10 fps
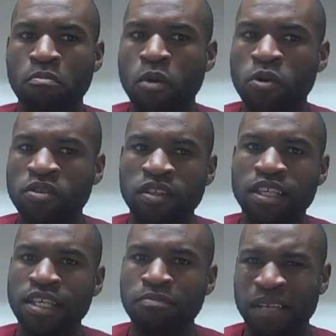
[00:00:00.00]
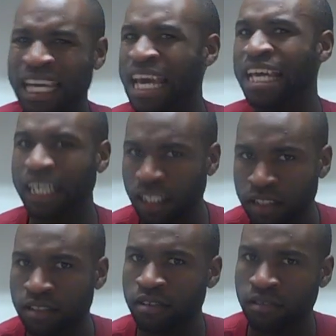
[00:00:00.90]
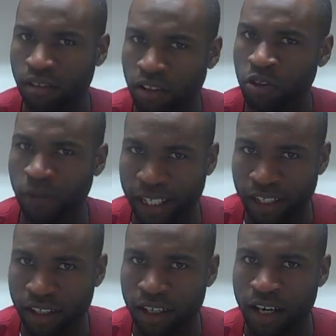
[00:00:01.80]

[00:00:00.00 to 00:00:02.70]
most of the mechanics on the rig.